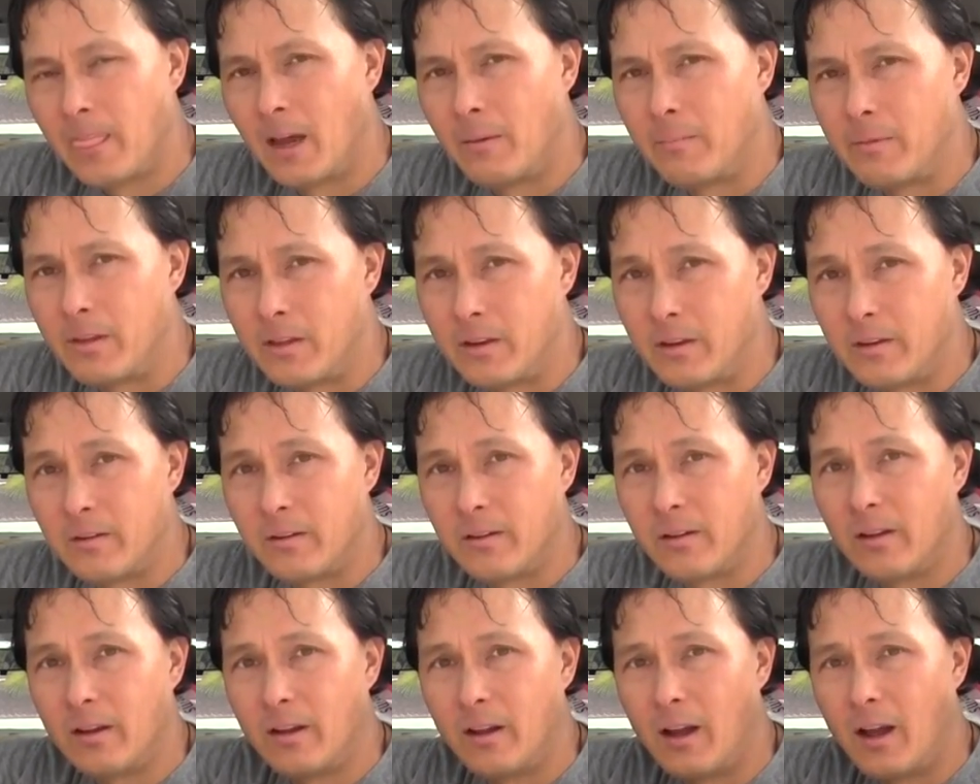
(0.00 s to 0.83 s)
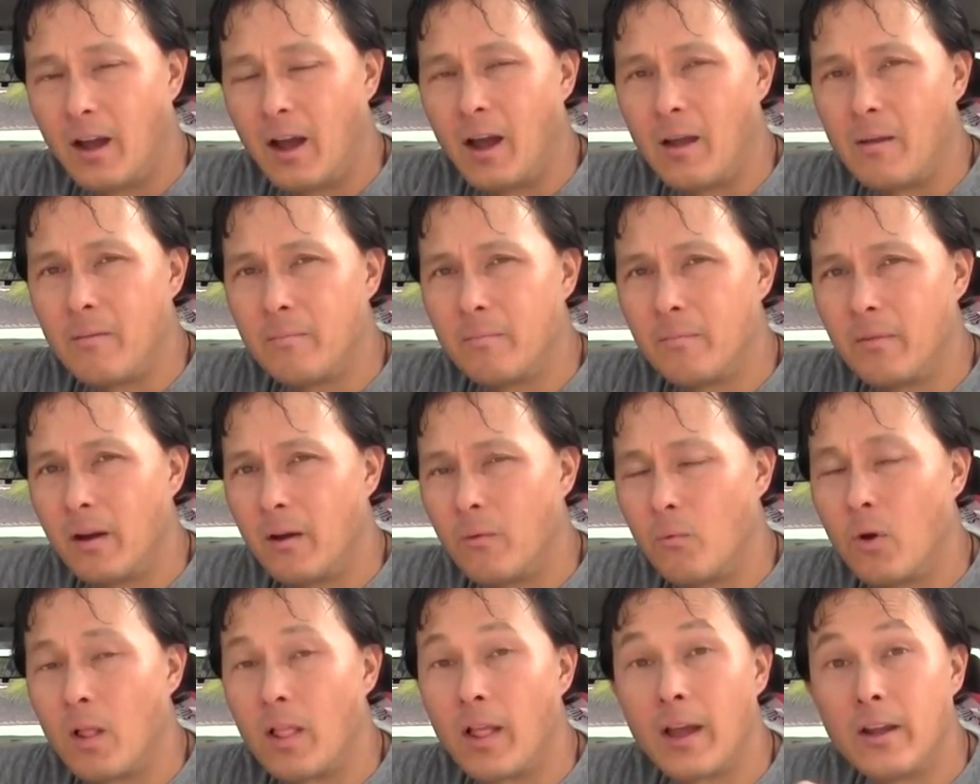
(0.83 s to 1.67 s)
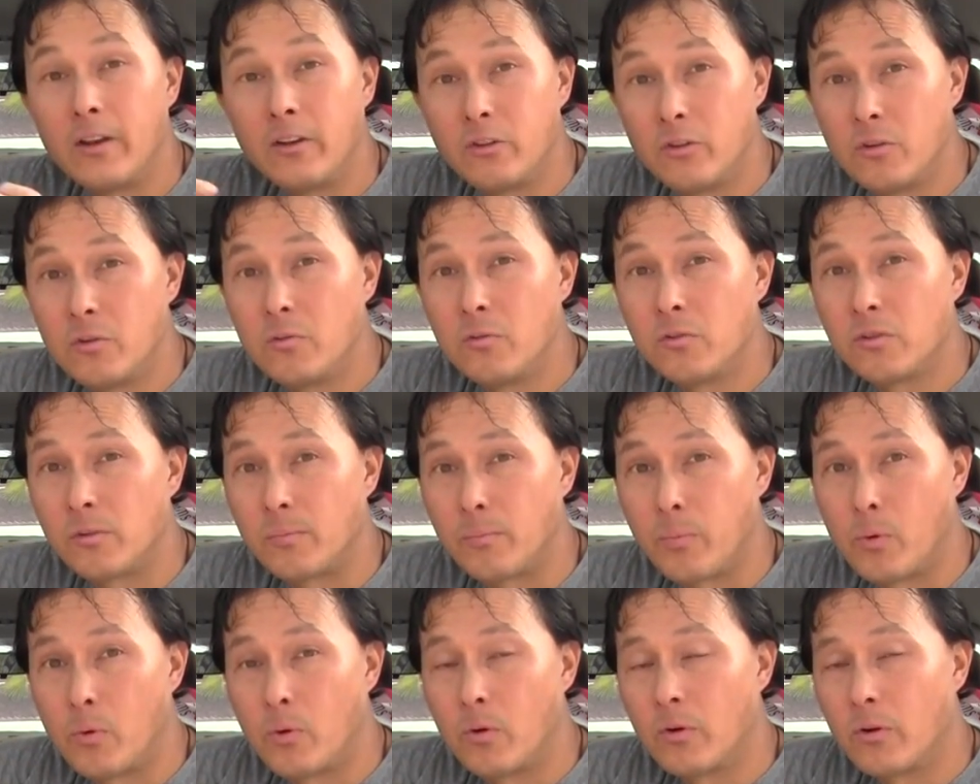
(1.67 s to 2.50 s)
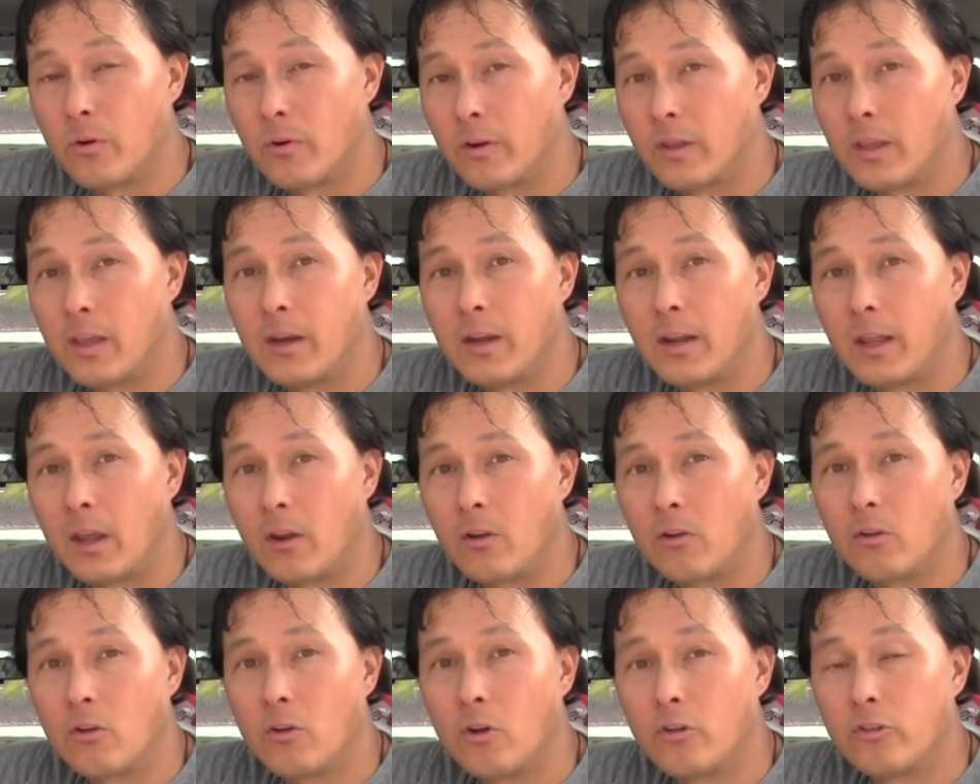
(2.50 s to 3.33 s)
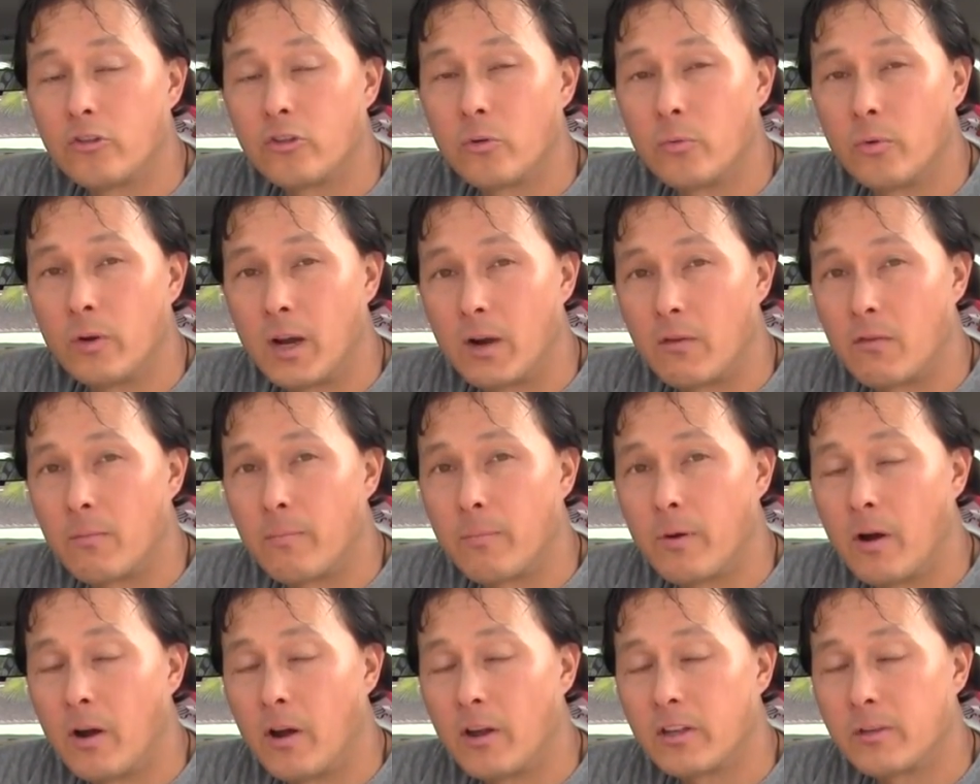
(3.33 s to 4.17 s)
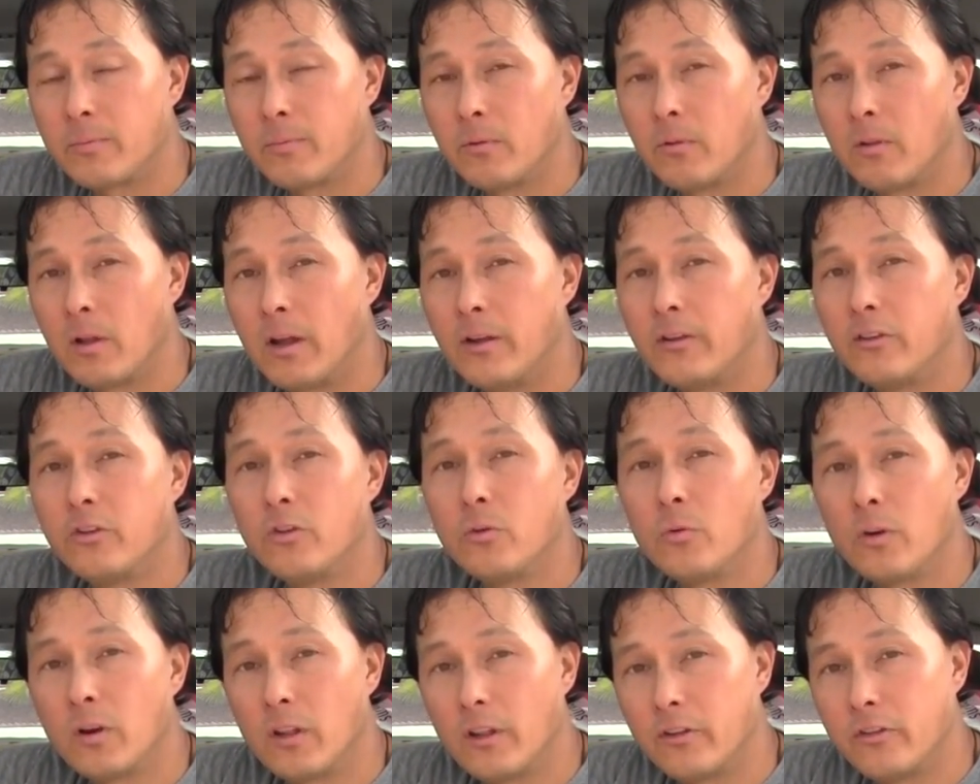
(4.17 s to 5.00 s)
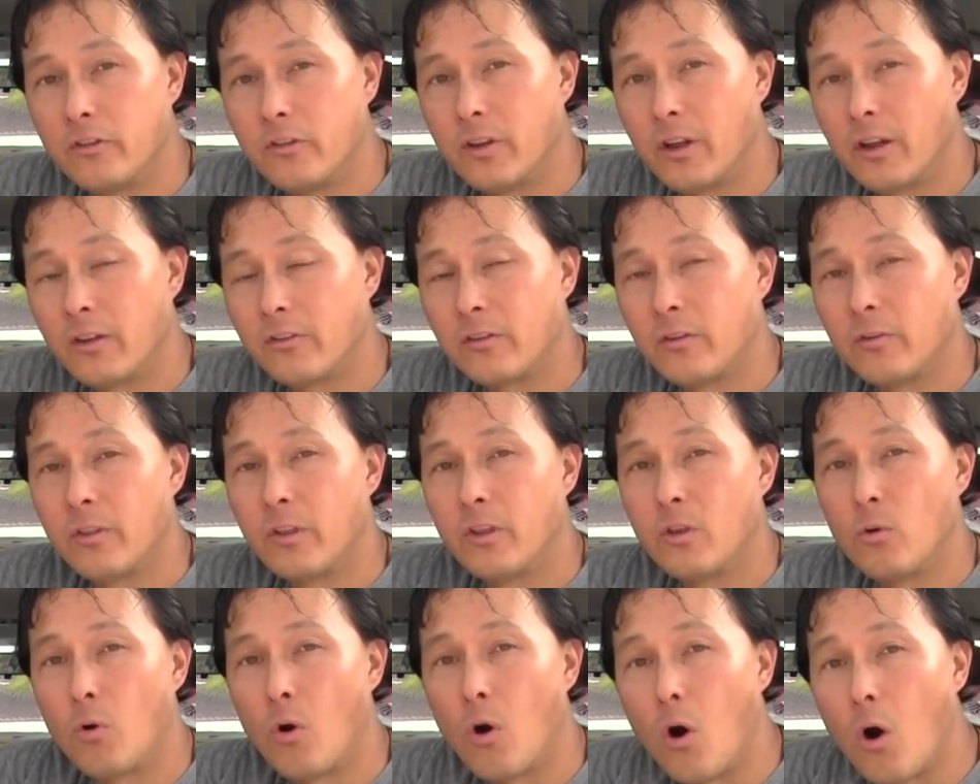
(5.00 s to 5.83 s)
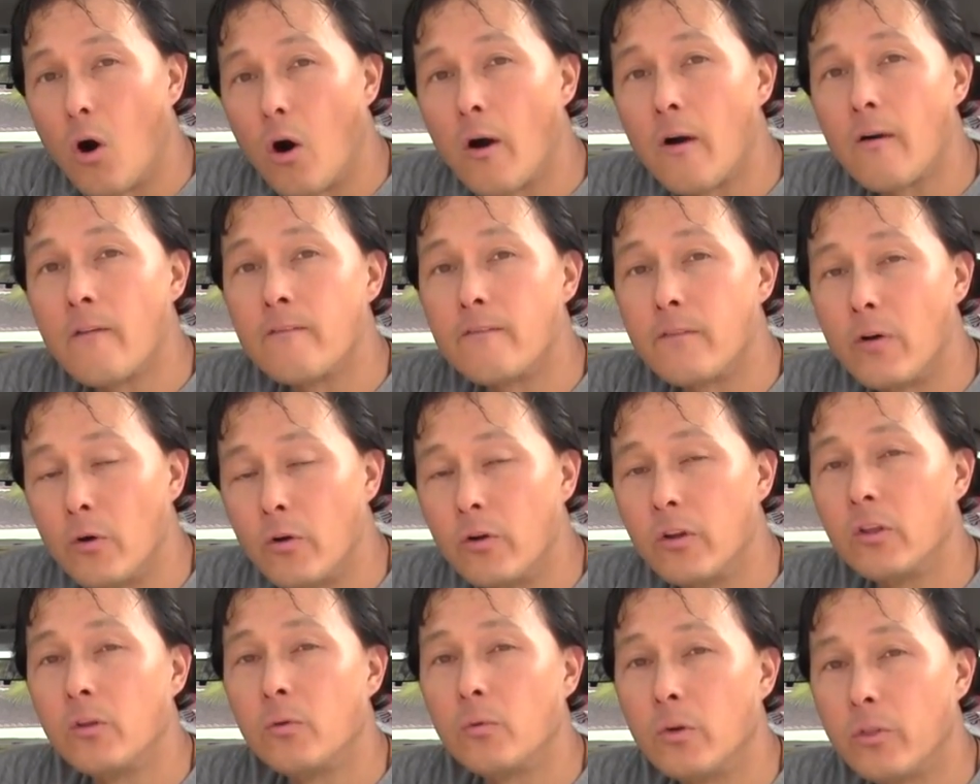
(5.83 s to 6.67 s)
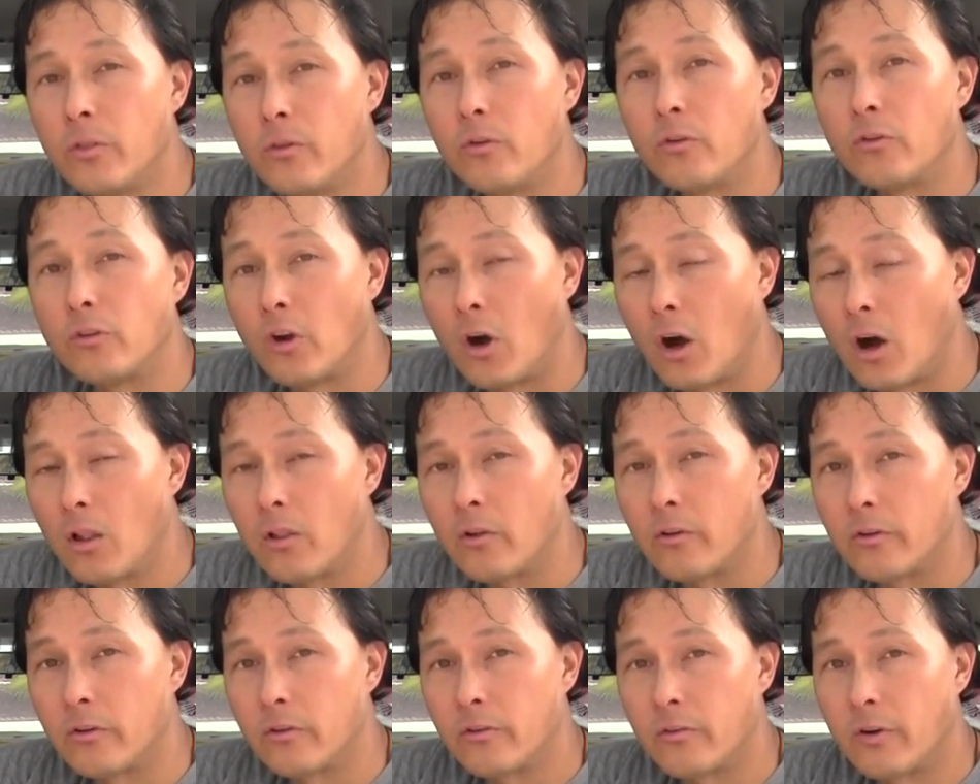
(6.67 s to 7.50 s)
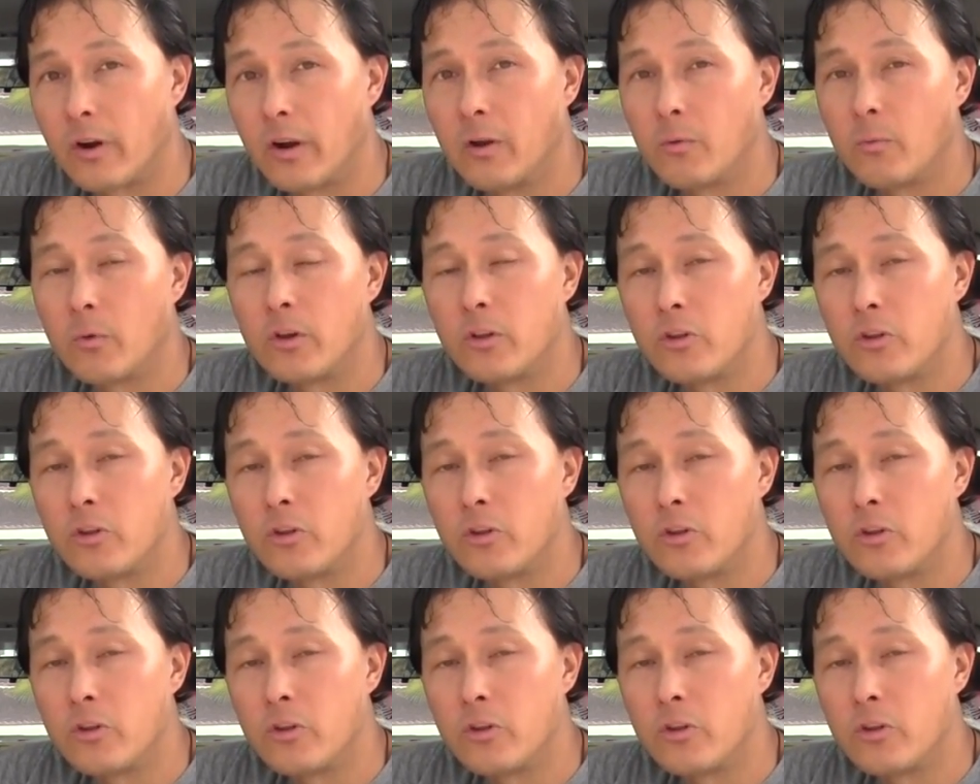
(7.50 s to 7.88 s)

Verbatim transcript: I mean, I'm, while I do support organic agriculture whenever possible, I do want to let you guys know that you are voting with your dollars, right?